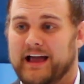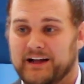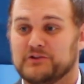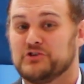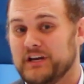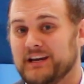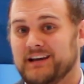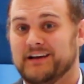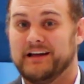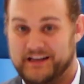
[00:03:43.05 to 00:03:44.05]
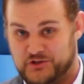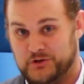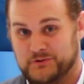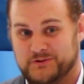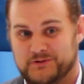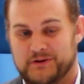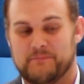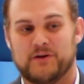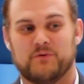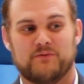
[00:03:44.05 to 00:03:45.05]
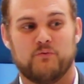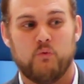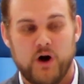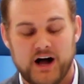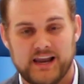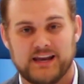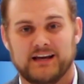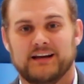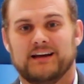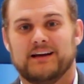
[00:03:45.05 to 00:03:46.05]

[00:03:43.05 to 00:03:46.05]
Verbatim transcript: LG issues. I mean, we've won